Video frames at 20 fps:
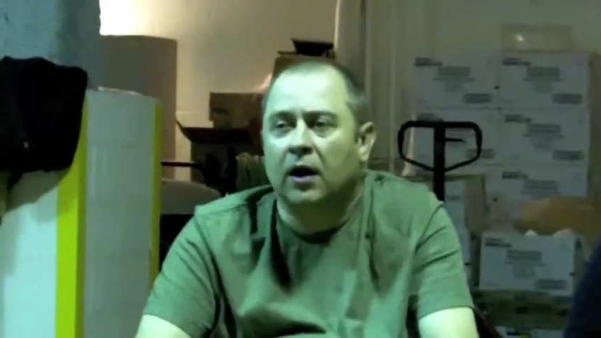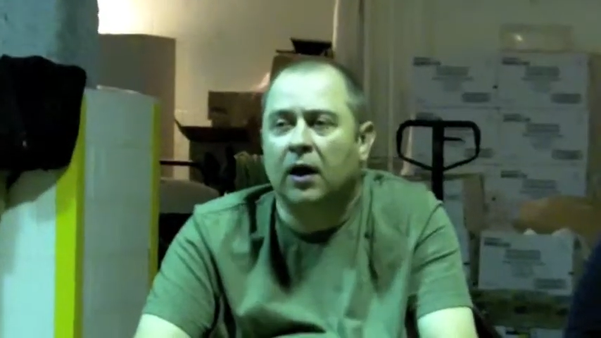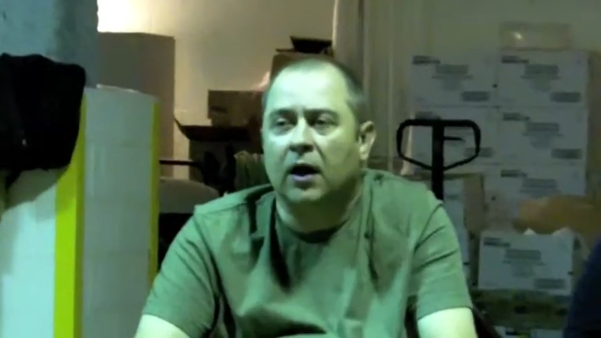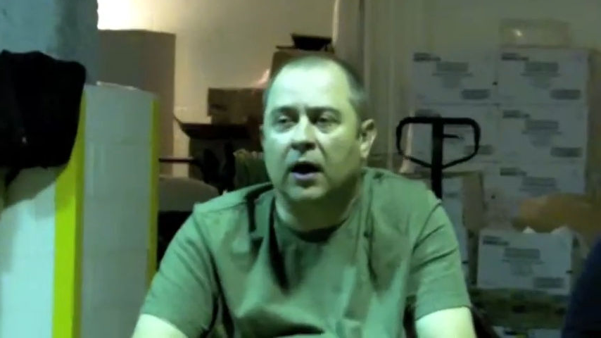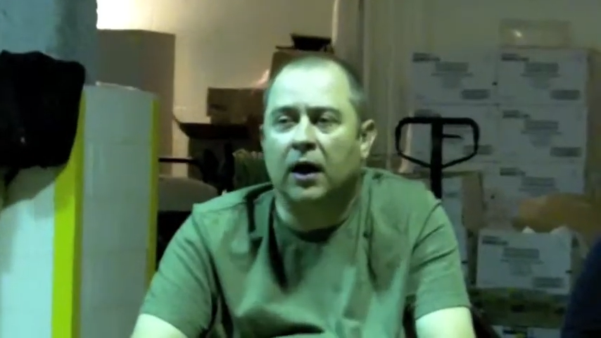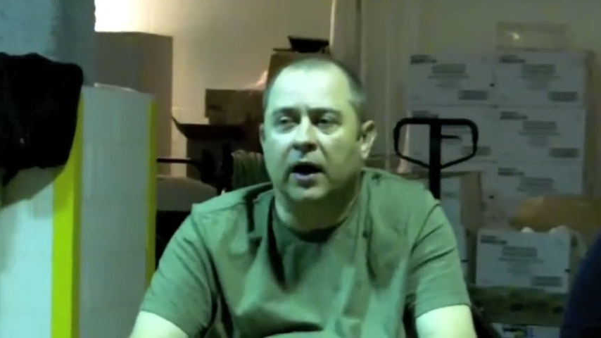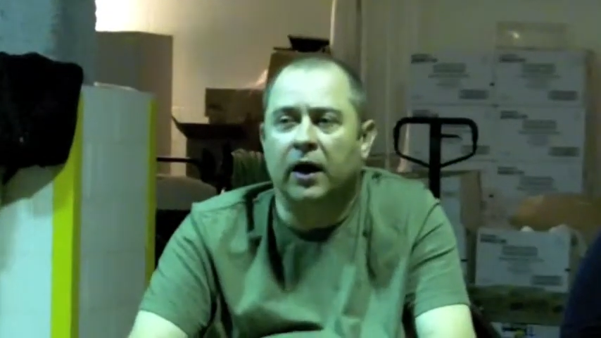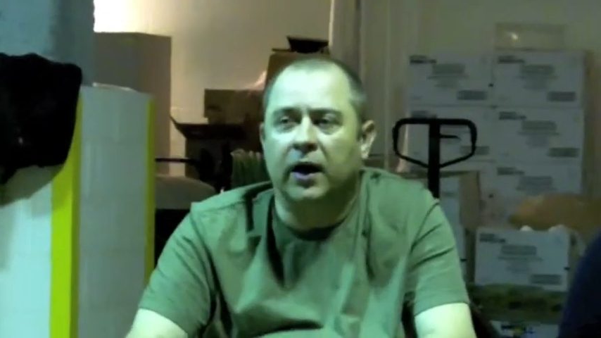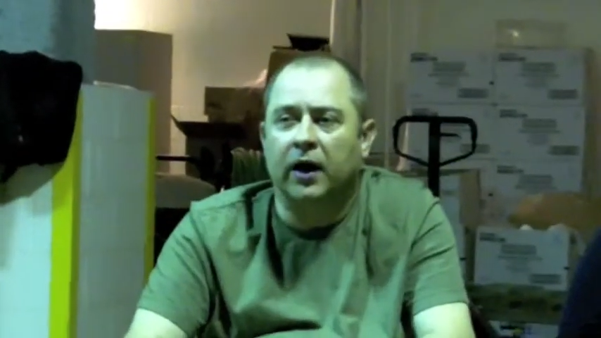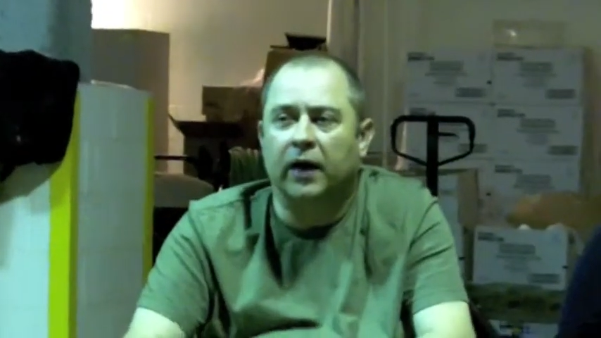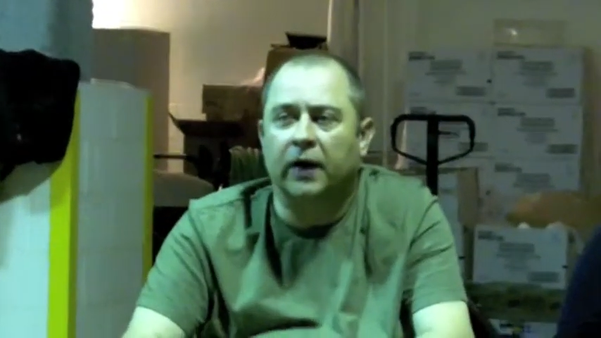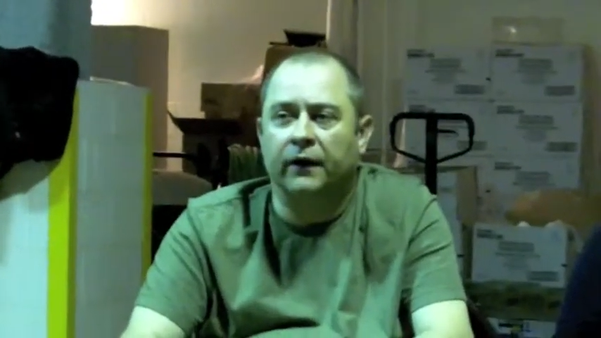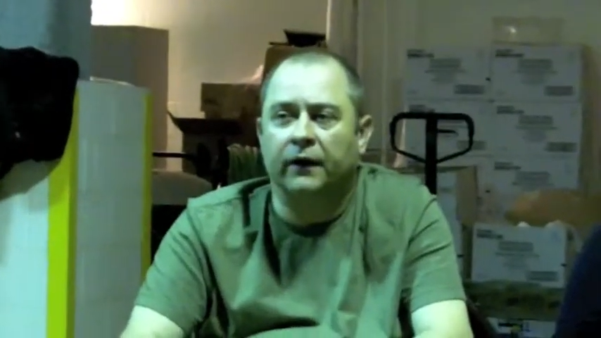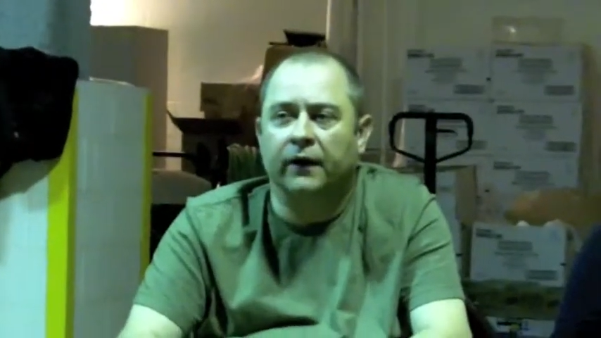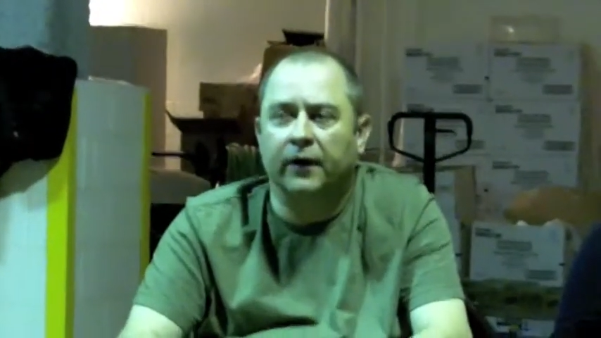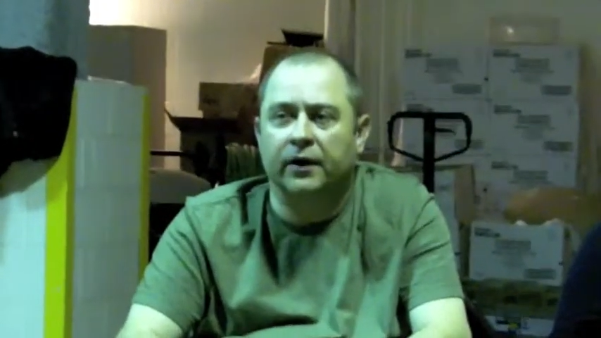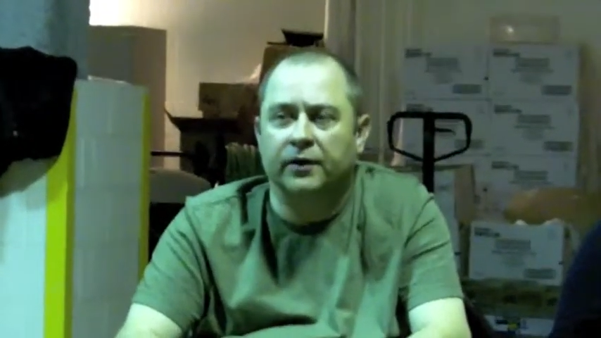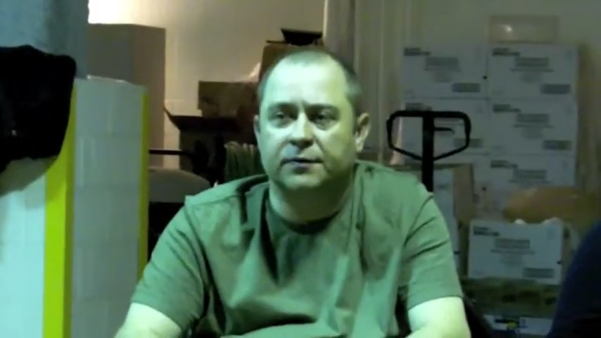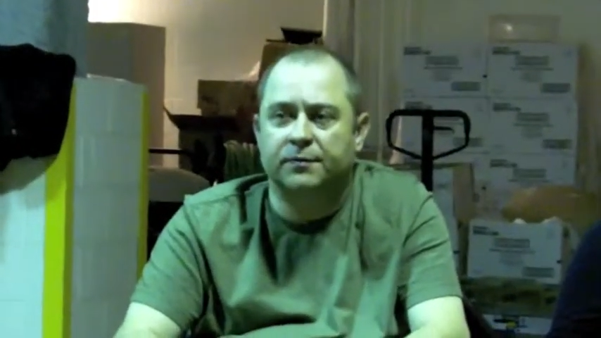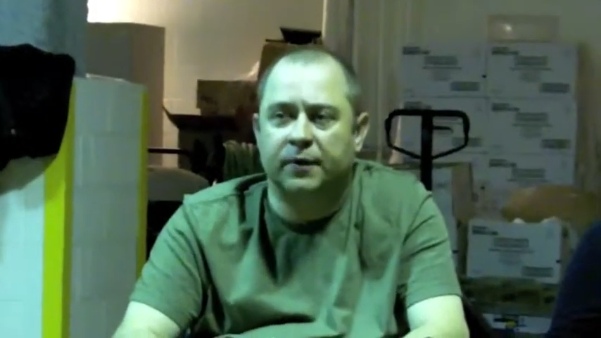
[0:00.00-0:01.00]

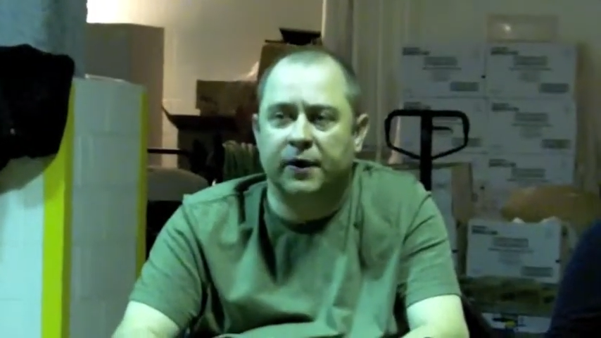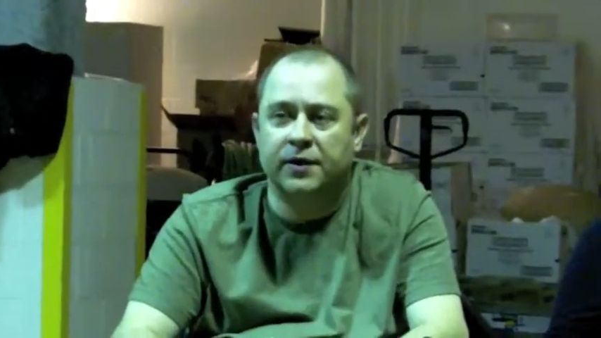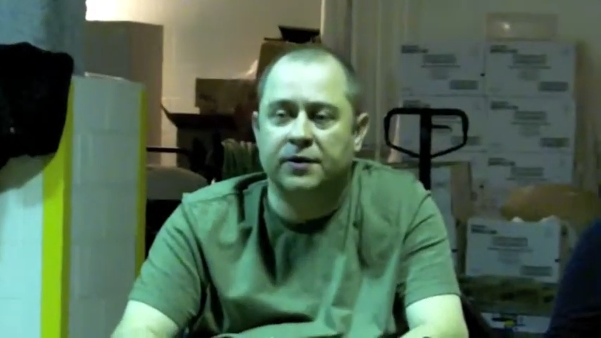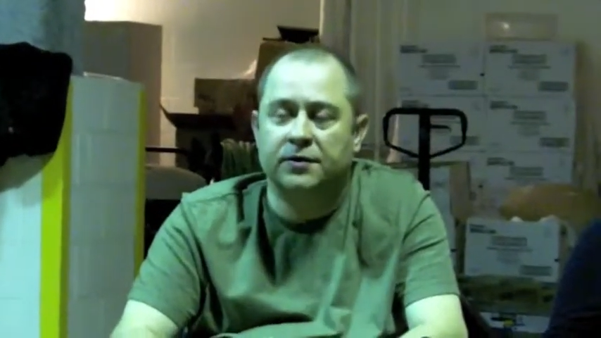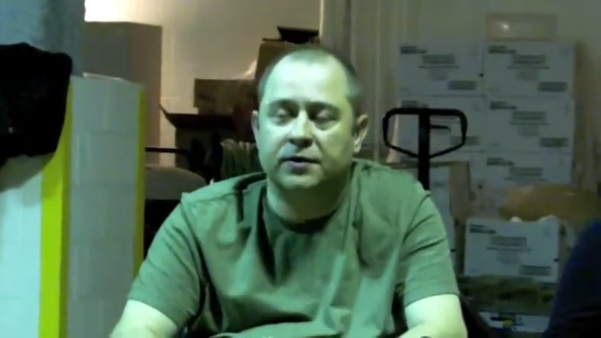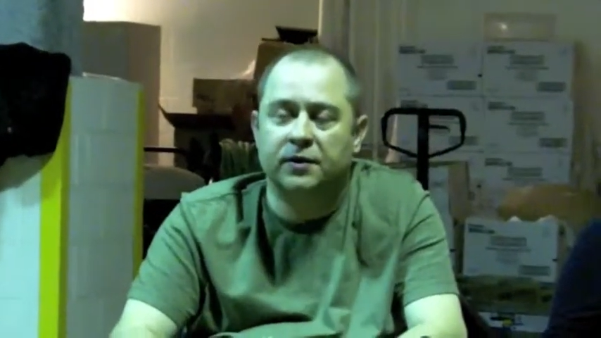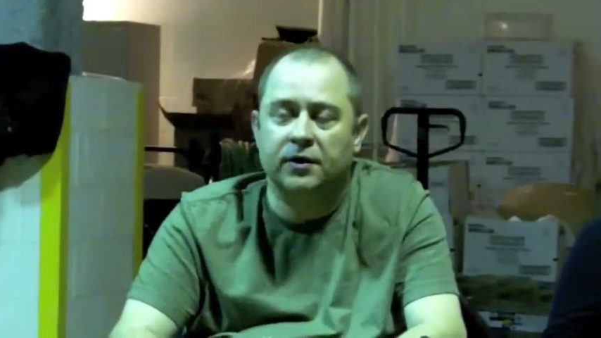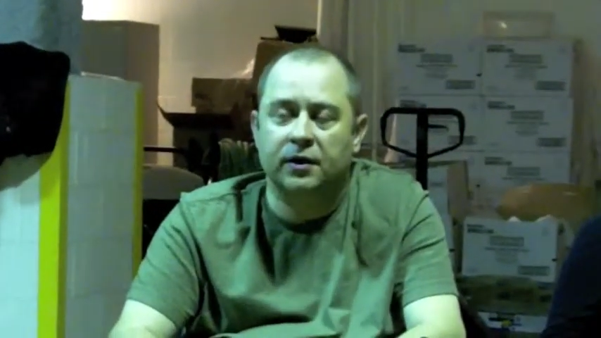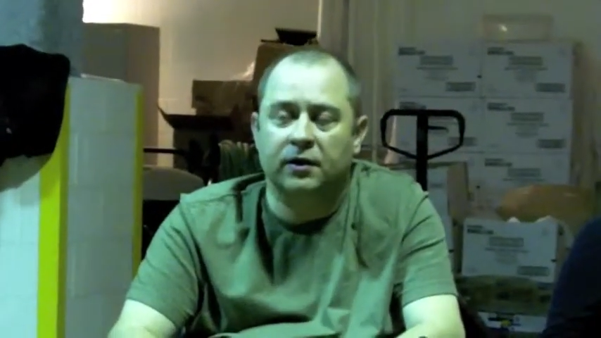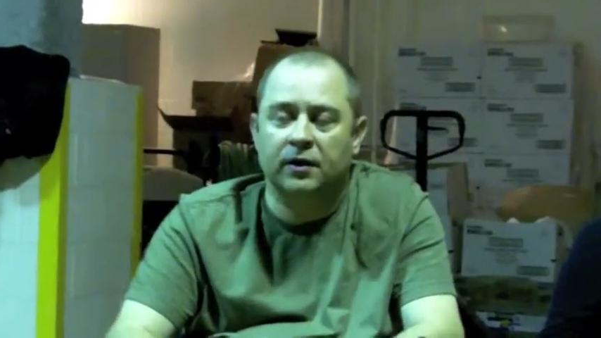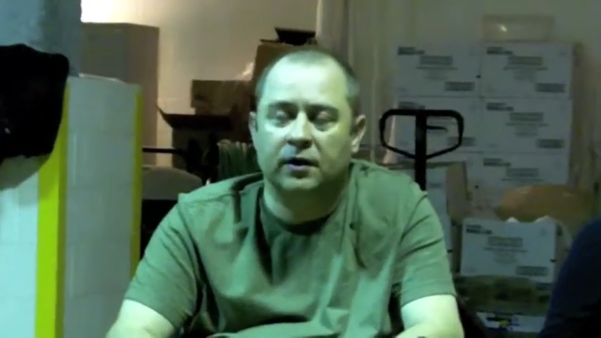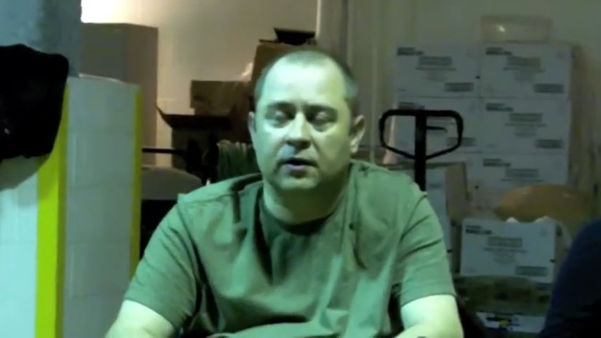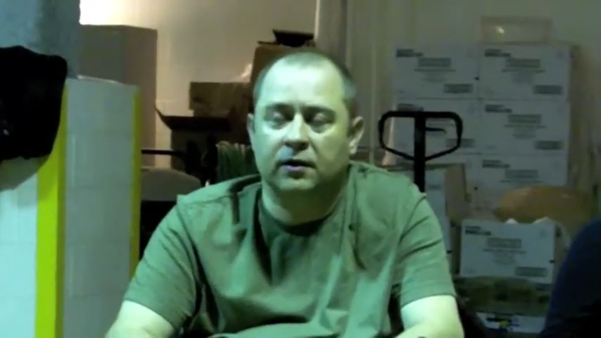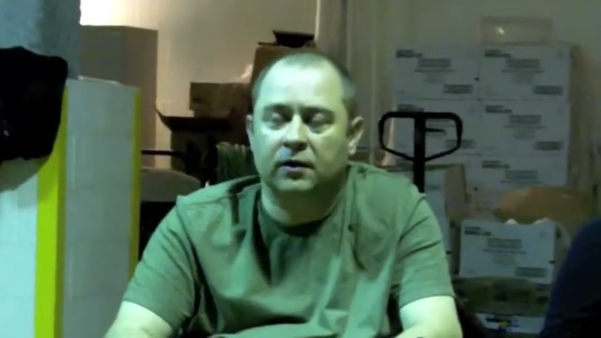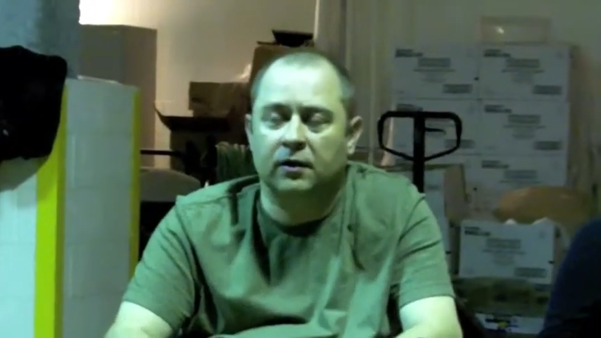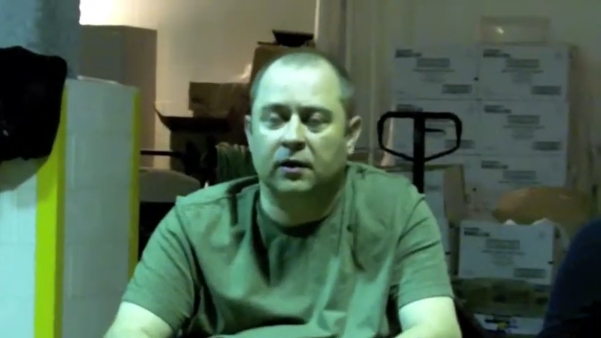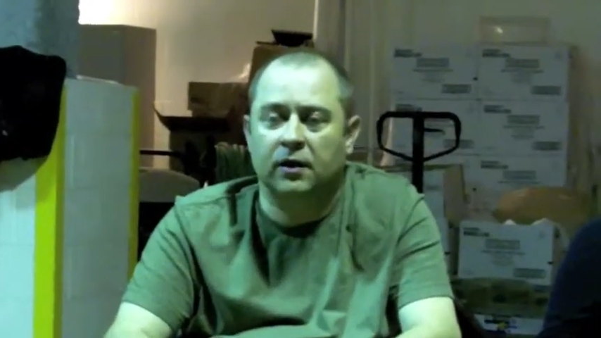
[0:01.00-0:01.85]
and especially in